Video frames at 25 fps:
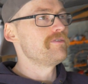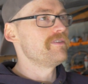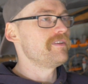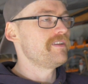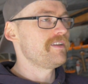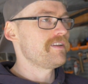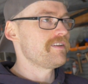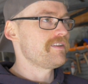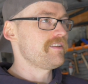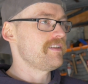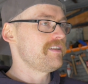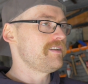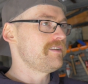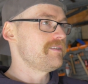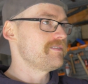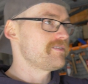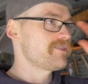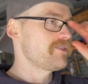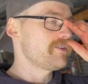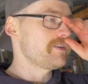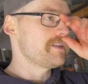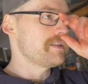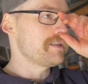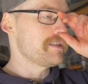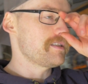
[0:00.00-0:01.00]
and then, and then I
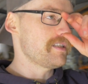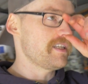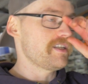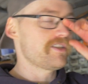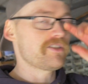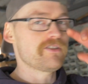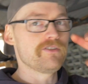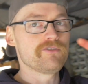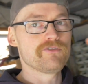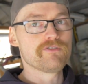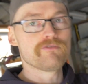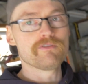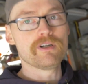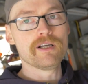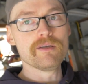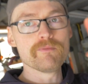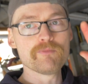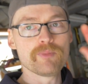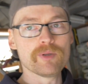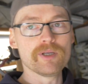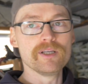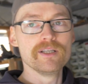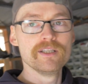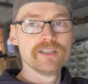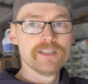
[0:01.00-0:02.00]
took it to six hundred, right?
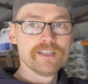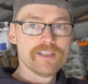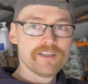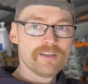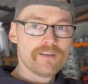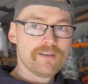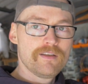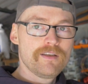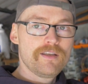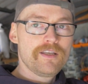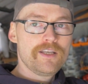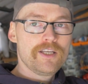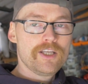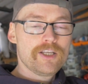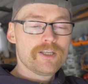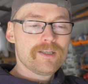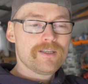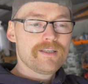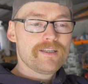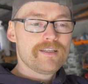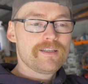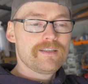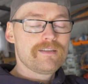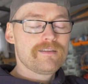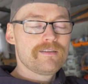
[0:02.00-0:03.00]
But
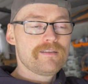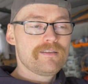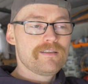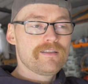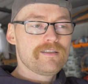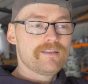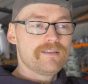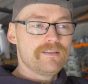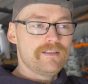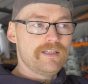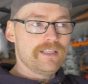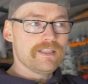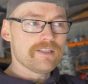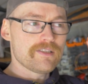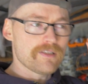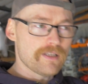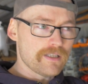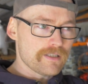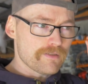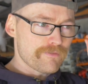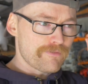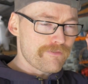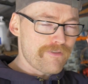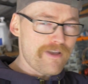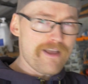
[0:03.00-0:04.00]
is
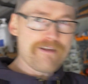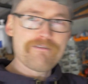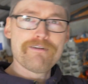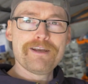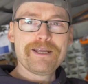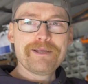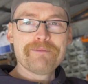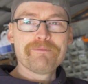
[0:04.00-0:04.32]
is very